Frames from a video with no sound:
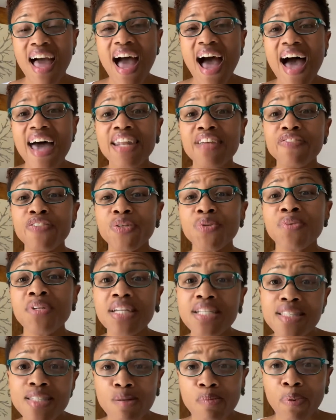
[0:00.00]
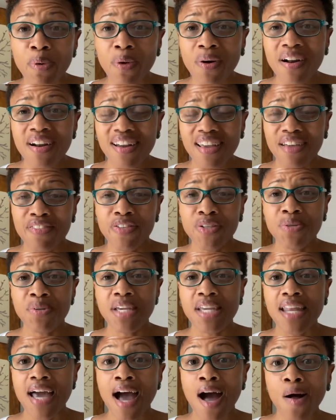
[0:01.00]
And if you need support, if you need
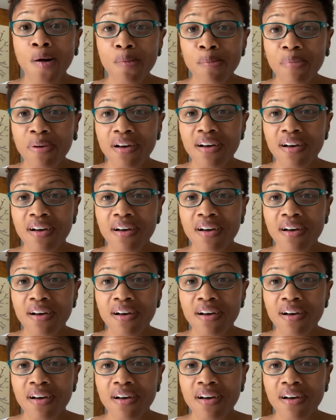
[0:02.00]
help,